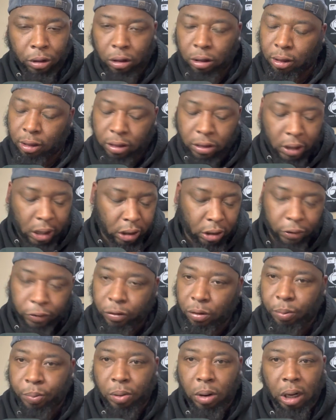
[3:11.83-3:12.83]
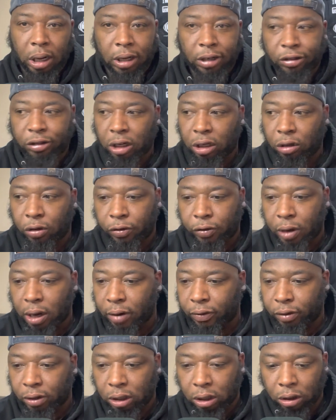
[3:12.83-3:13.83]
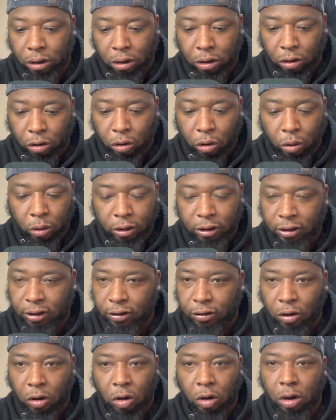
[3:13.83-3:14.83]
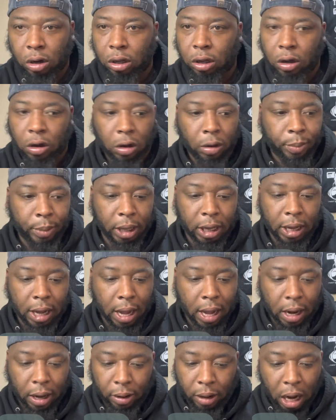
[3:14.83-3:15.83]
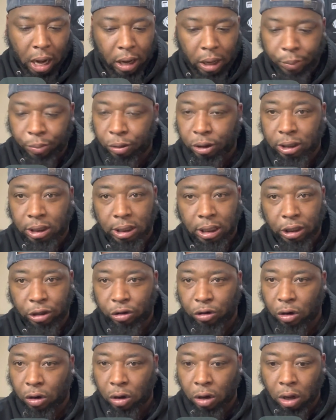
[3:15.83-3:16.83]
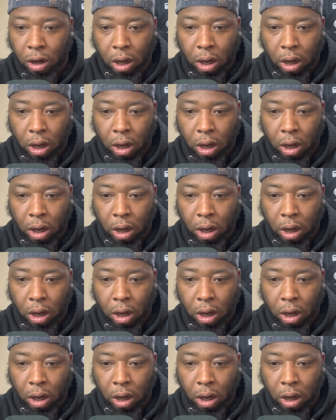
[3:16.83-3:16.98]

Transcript: Thank you for the prayers. Thank you for everything. The condolences, all of y'all, man. I appreciate y'all.